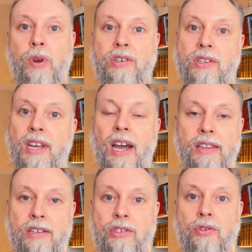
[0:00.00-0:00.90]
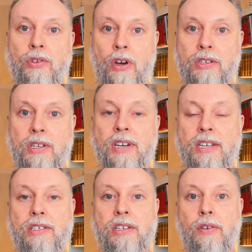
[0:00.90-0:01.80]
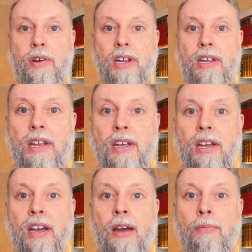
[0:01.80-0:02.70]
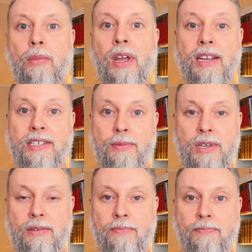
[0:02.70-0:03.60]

which the others do not necessarily exhibit.